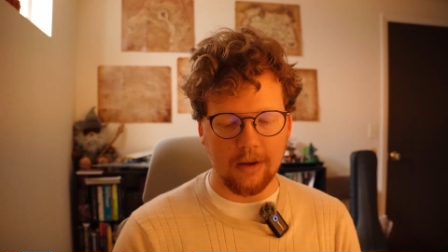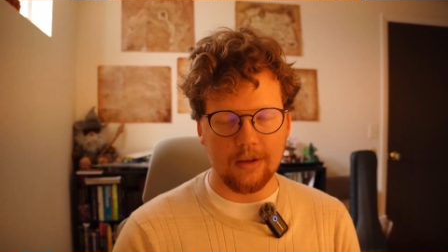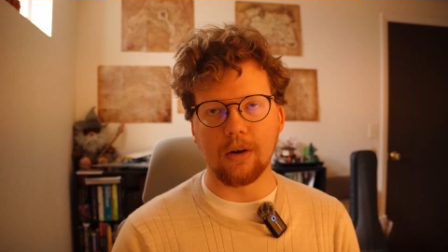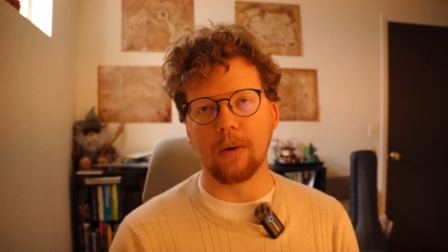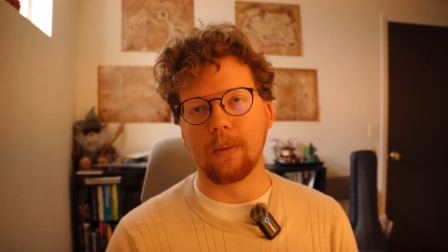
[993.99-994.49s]

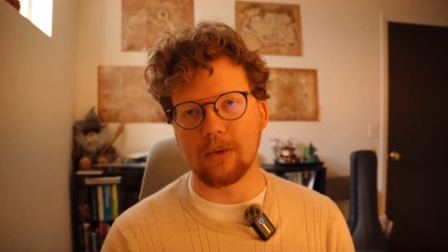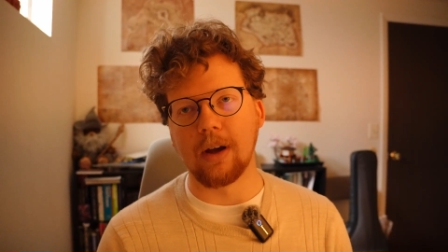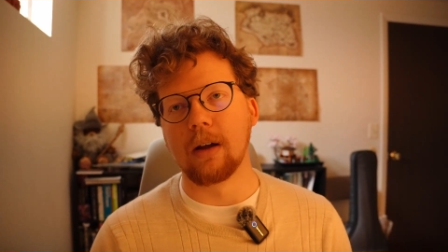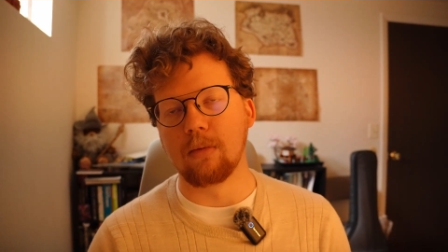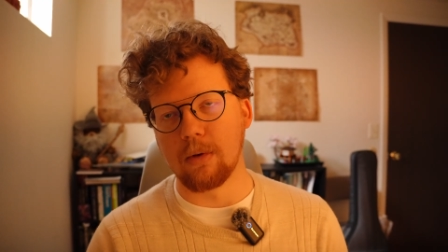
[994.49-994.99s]
So
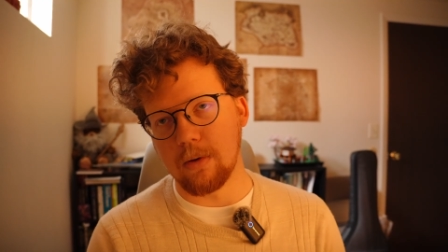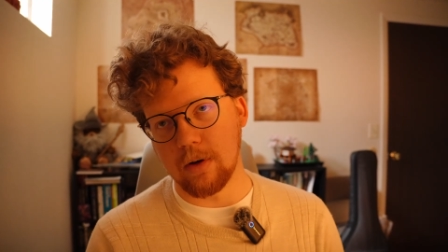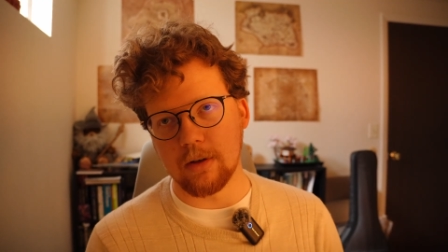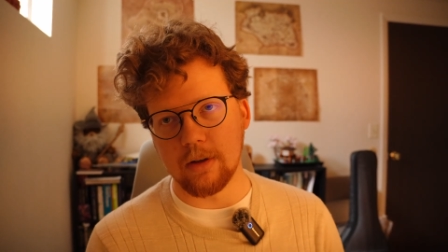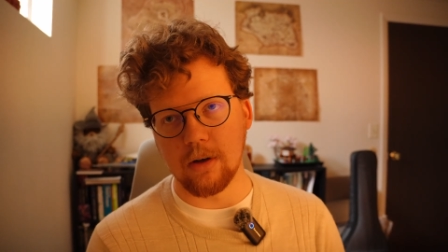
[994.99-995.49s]
Zion
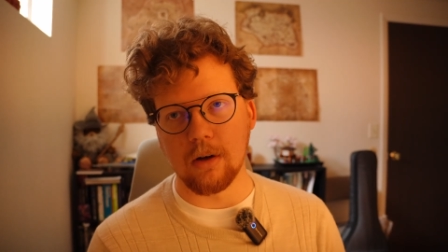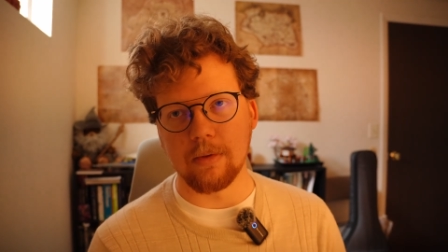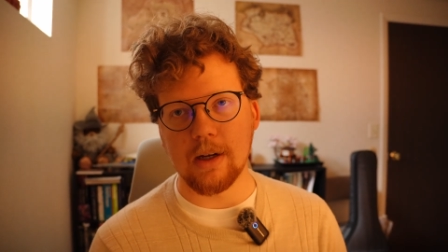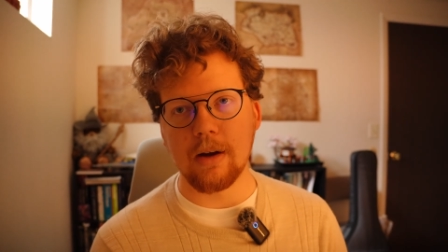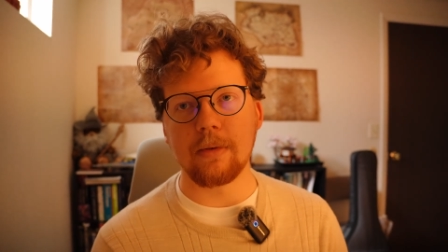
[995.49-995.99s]
referring to the Ark of
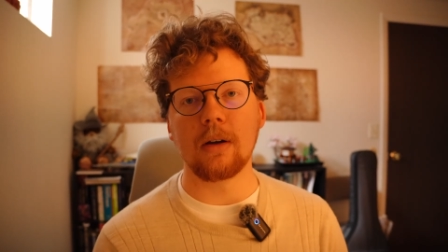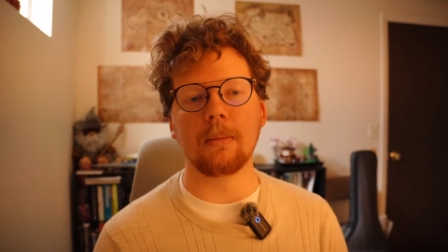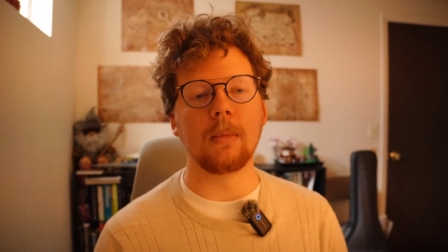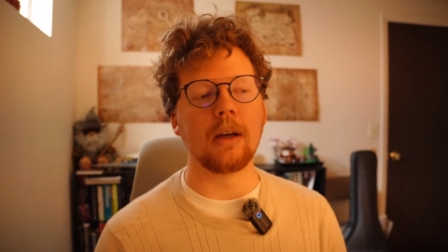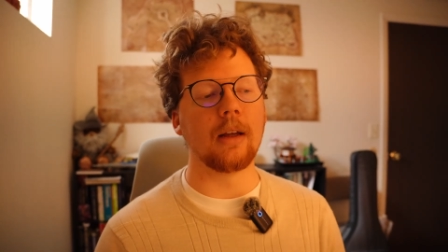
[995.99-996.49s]
the
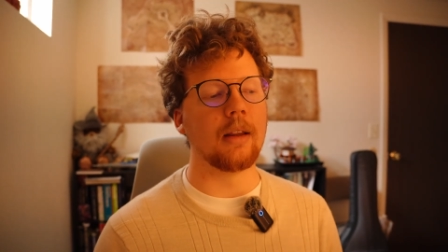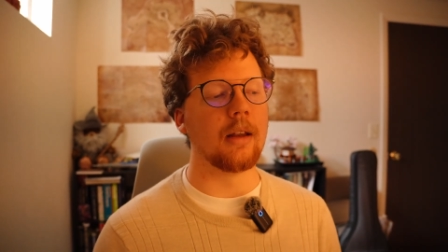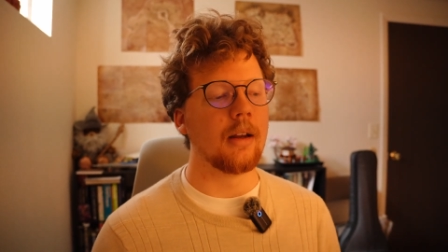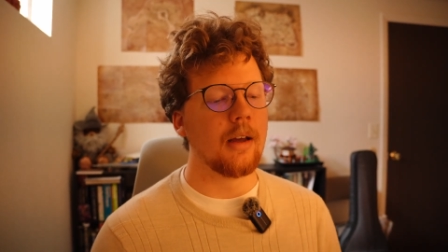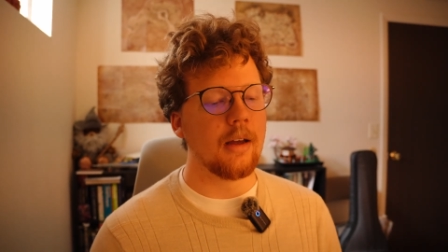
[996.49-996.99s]
Covenant, meaning
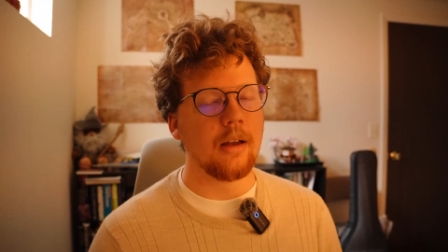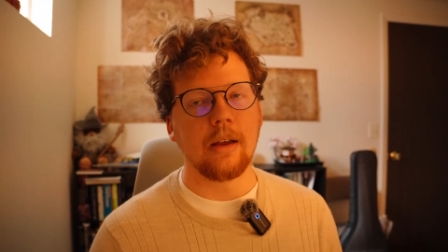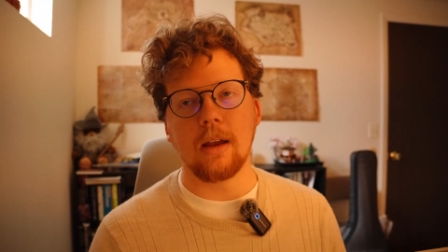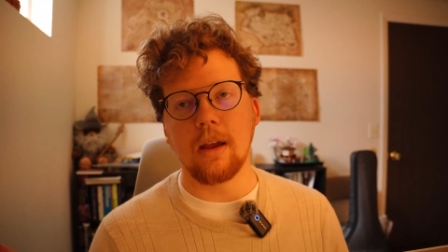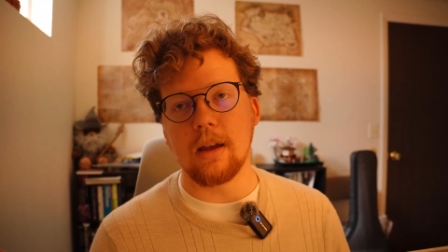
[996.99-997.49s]
that
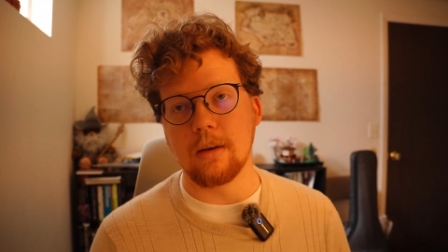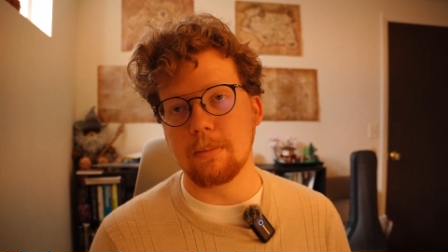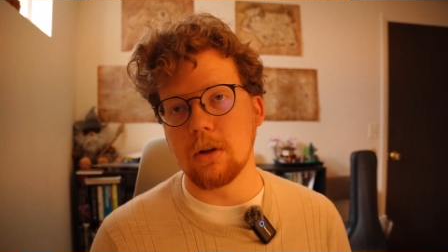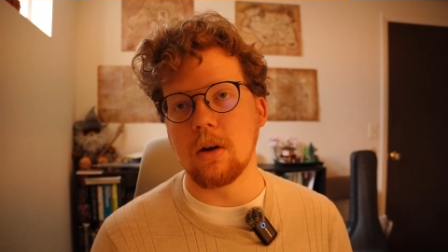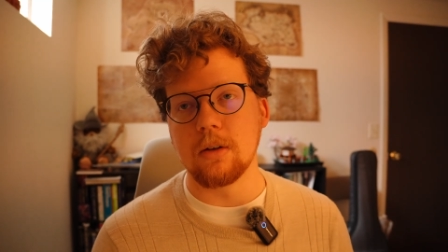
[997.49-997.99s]
it
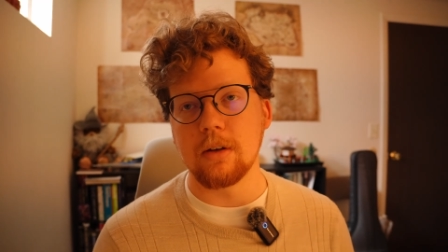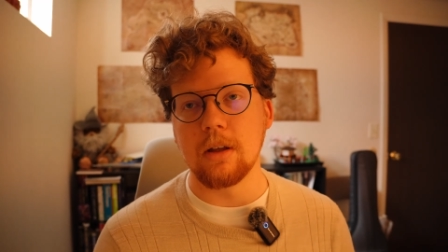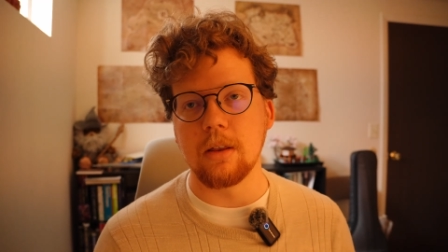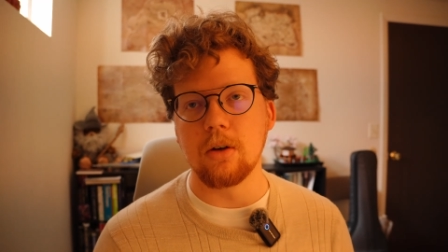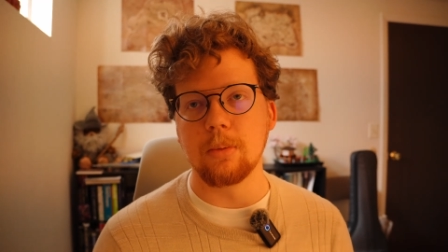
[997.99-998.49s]
belongs in
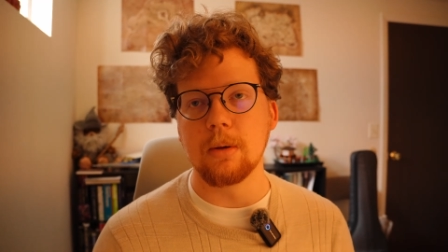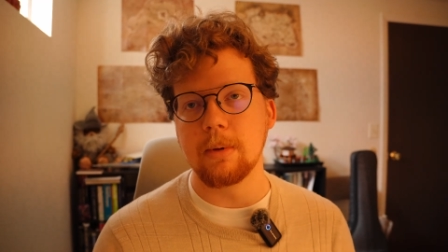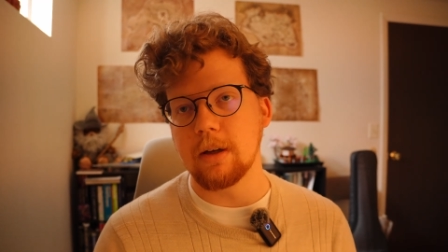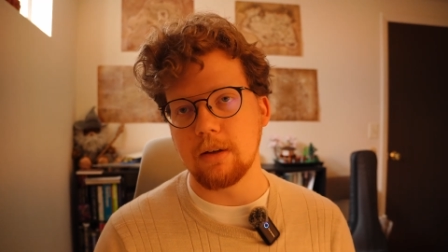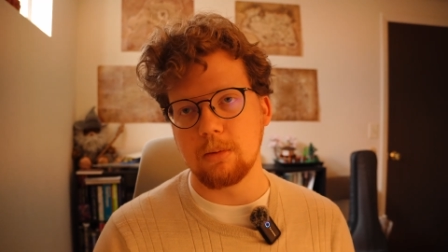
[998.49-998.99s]
Ethiopia
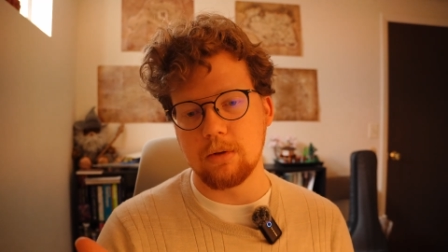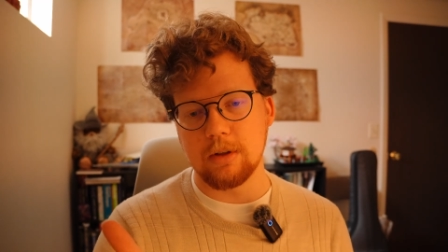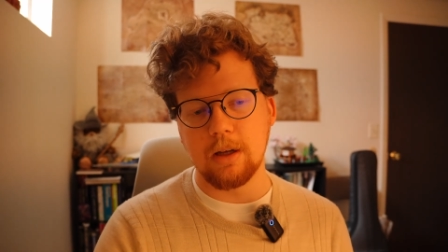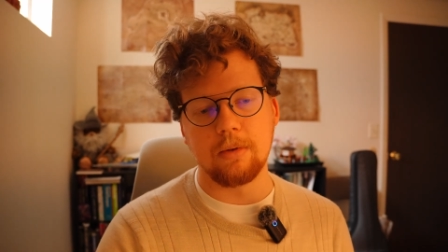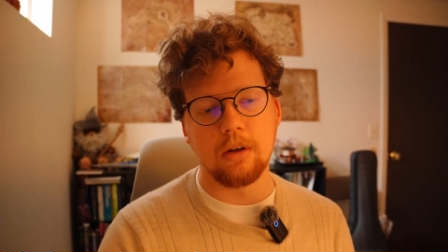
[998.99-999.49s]
because it
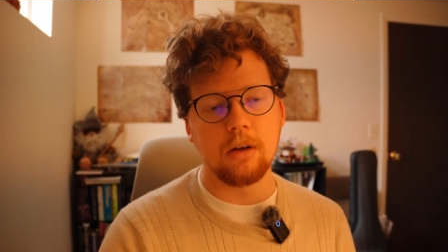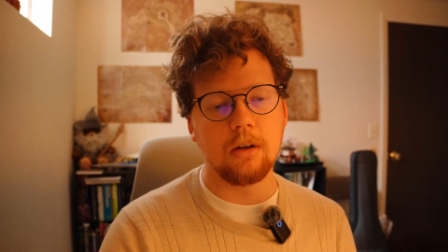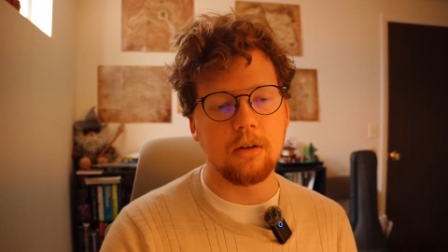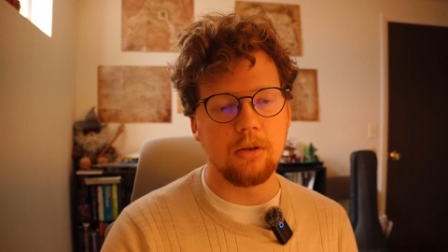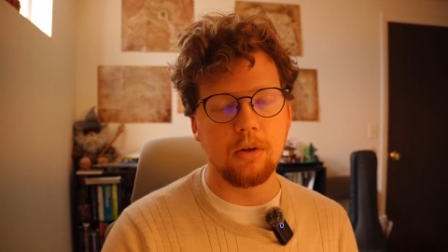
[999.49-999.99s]
was given
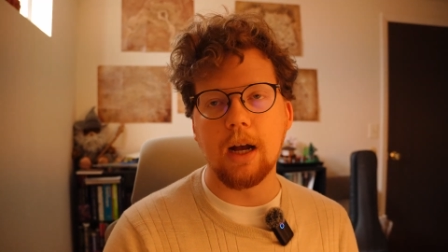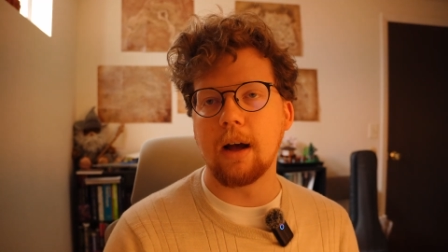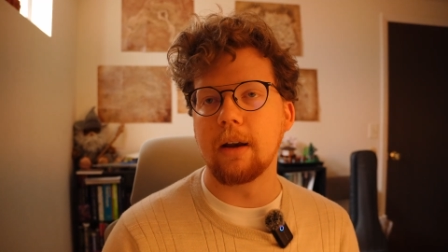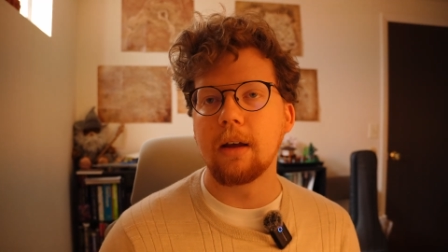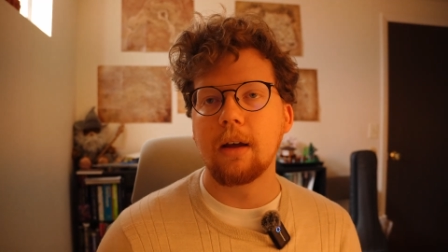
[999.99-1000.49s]
to
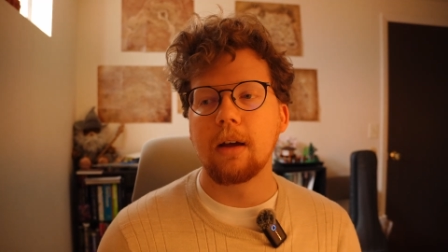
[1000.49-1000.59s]
God,